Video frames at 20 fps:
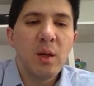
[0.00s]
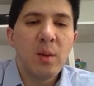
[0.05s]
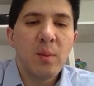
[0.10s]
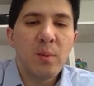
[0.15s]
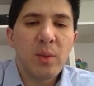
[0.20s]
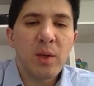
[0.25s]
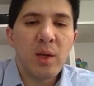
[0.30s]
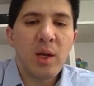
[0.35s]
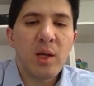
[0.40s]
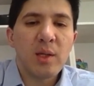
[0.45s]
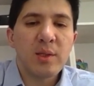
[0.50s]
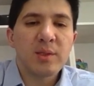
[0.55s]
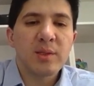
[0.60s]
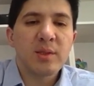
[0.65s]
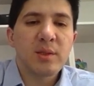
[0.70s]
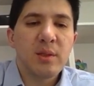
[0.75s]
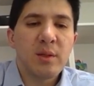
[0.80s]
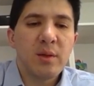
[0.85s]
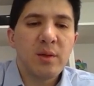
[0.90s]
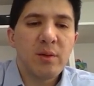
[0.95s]

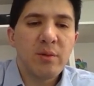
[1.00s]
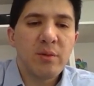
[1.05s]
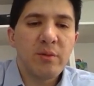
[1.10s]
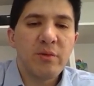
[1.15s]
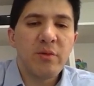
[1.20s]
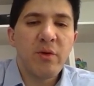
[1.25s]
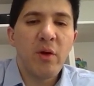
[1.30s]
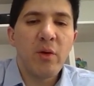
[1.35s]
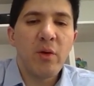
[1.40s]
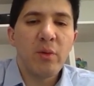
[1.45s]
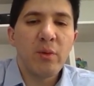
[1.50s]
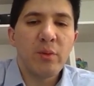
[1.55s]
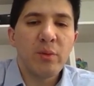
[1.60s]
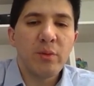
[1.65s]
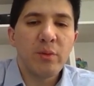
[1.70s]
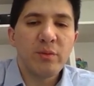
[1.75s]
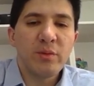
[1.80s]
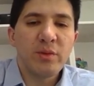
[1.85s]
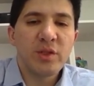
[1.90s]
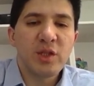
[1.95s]
plus rho
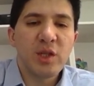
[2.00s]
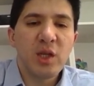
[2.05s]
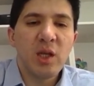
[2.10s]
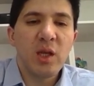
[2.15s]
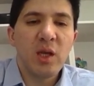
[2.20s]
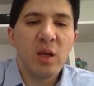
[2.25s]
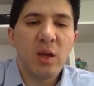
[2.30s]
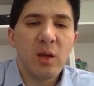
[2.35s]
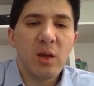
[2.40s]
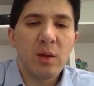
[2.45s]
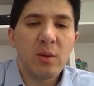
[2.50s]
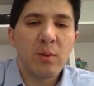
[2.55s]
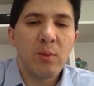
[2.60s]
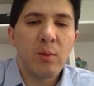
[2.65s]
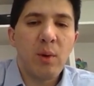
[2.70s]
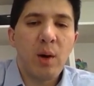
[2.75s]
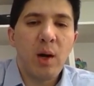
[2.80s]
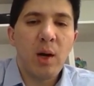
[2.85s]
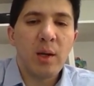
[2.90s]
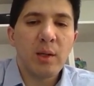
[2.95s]
g
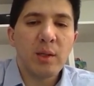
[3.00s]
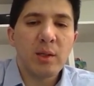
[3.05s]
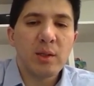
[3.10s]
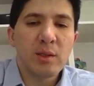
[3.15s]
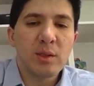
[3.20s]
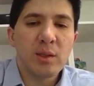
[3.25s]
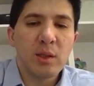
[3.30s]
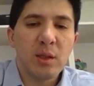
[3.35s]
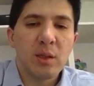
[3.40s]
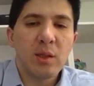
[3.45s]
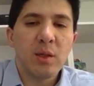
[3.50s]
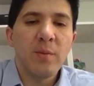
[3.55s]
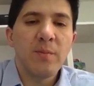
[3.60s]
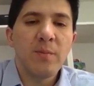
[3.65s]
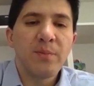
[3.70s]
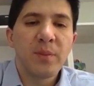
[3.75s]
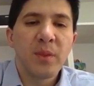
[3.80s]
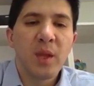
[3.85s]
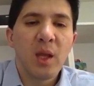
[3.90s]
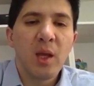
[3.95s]
y2
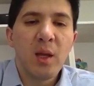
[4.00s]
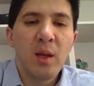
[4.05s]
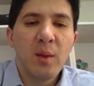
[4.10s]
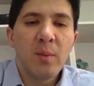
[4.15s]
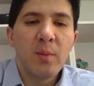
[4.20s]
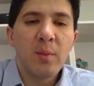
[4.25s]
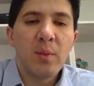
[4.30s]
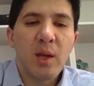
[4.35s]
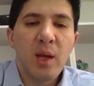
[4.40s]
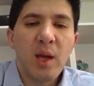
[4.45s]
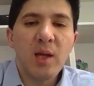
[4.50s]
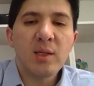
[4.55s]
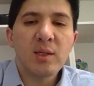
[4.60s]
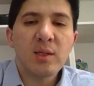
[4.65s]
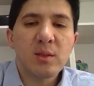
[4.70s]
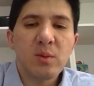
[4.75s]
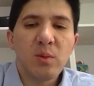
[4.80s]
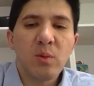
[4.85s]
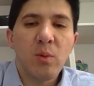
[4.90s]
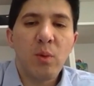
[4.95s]

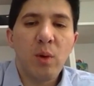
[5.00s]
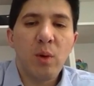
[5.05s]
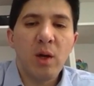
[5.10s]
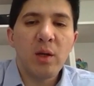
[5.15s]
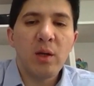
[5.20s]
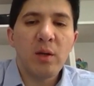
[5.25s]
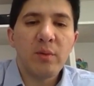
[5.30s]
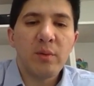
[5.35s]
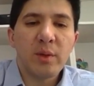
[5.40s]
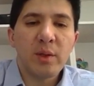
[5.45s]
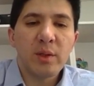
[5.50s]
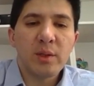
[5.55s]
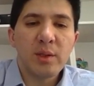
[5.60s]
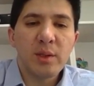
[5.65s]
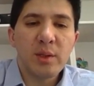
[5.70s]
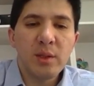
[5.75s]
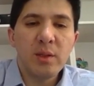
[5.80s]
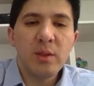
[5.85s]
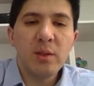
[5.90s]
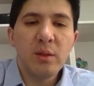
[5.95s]
plus 1 over
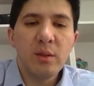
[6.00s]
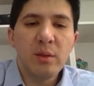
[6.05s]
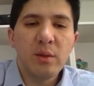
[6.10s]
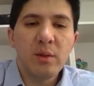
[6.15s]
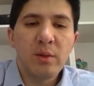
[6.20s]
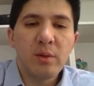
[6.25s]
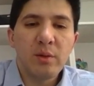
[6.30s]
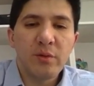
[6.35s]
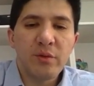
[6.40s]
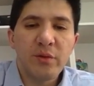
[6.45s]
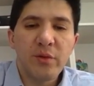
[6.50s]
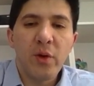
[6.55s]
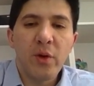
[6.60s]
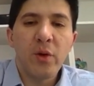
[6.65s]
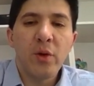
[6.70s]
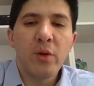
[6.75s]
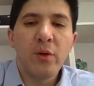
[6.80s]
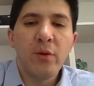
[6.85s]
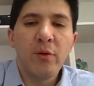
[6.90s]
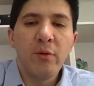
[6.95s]
2
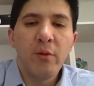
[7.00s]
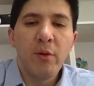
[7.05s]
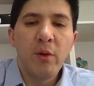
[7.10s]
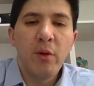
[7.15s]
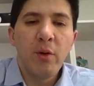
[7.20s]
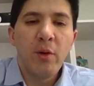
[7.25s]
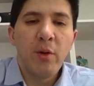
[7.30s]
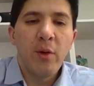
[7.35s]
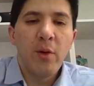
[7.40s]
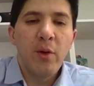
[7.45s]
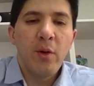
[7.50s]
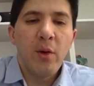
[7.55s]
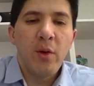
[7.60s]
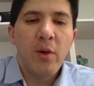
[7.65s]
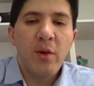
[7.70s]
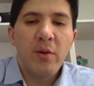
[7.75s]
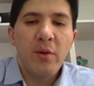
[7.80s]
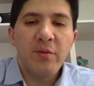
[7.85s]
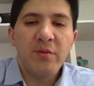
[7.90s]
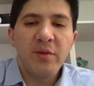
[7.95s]
rho
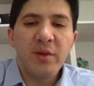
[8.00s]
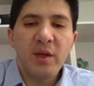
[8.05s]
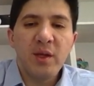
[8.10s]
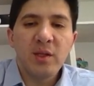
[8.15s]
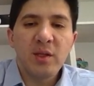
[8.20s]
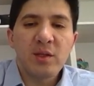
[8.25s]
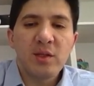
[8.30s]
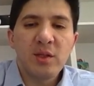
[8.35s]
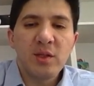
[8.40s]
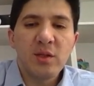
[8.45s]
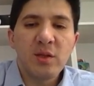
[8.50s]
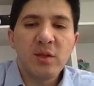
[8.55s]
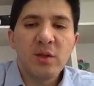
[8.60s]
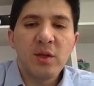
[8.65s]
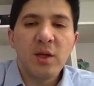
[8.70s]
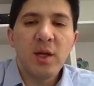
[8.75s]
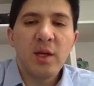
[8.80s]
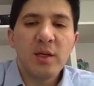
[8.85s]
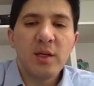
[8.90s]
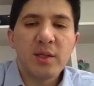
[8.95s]
v2
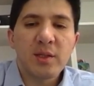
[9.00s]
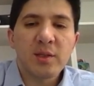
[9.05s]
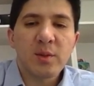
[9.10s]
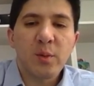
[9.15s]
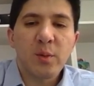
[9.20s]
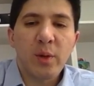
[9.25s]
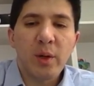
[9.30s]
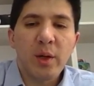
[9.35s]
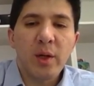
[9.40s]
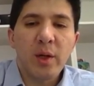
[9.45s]
in the square.